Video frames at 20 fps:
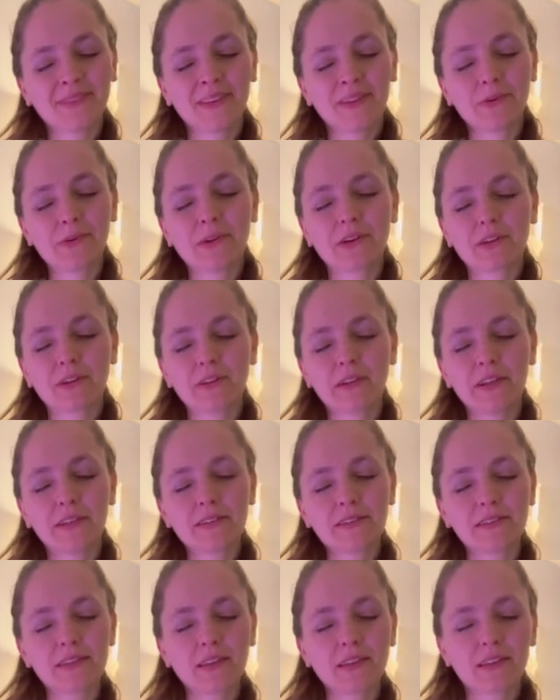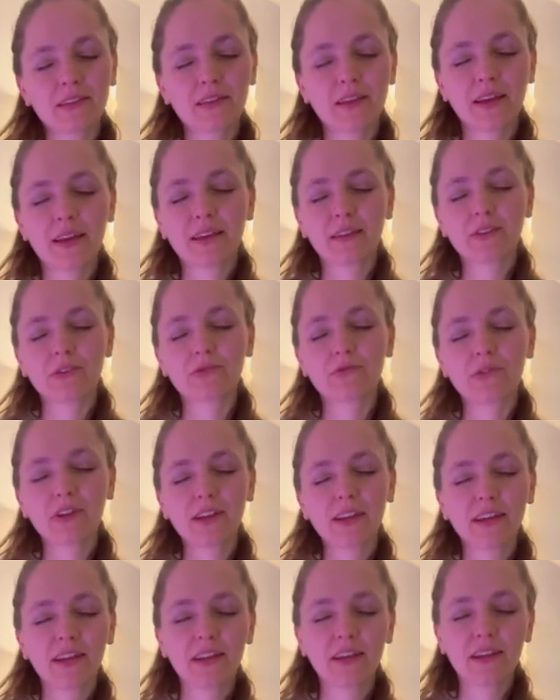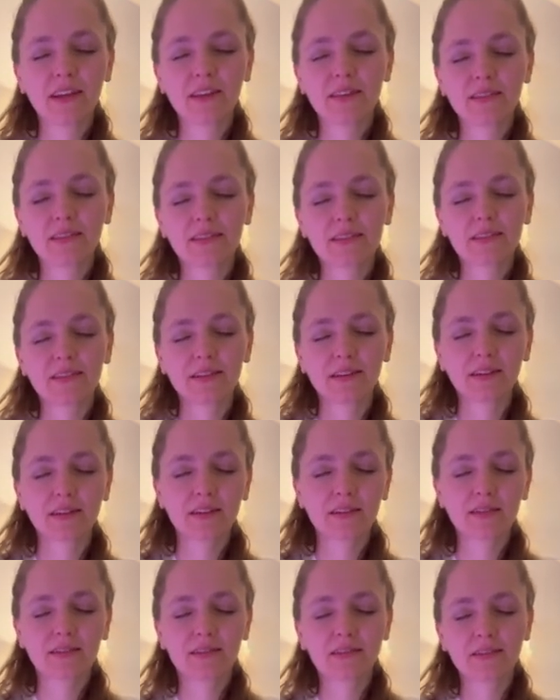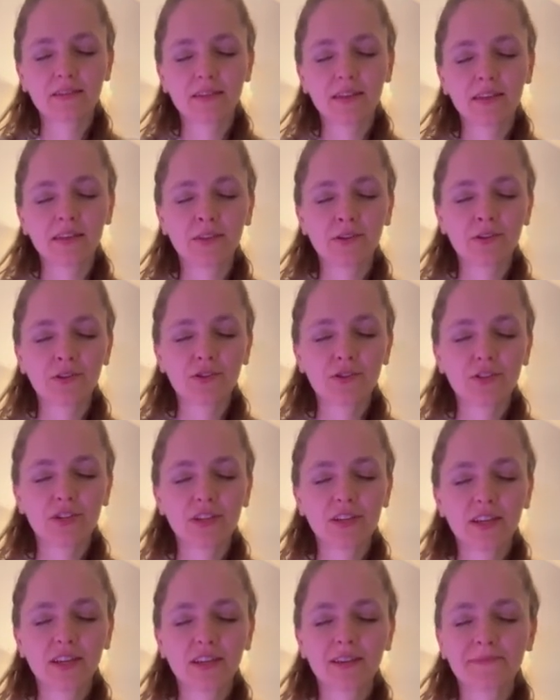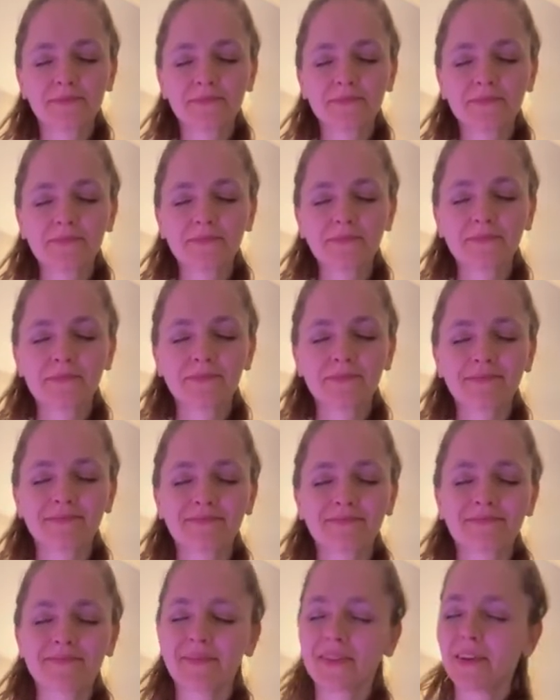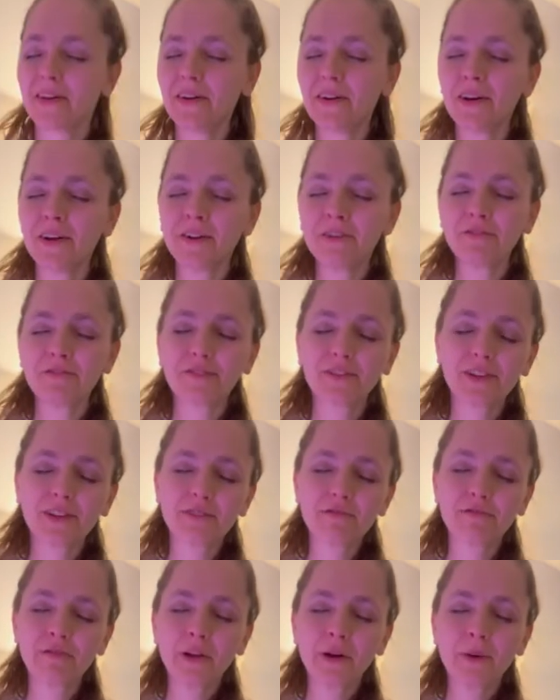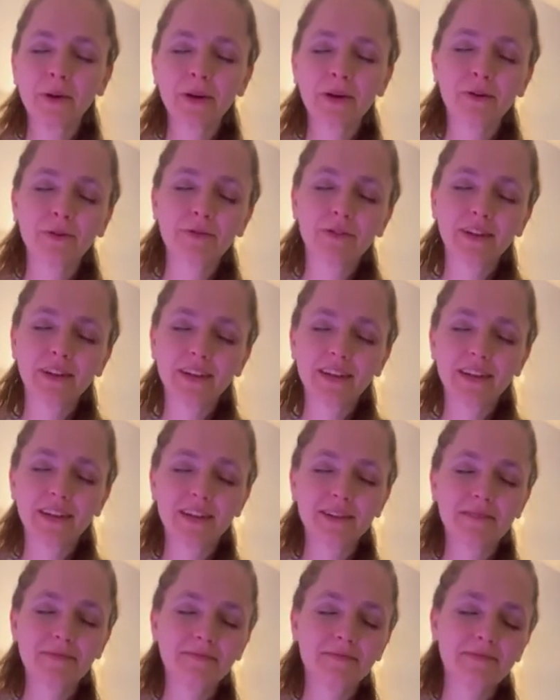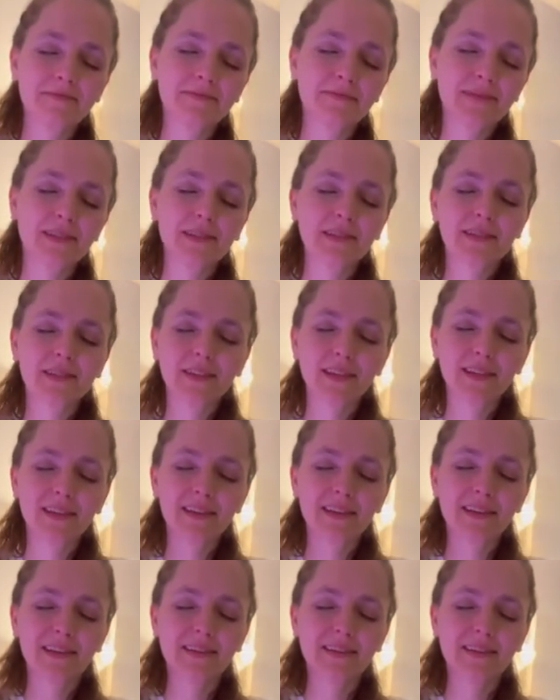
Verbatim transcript: We're cleansing that gray, stuck energy. I feel it flowing already. See?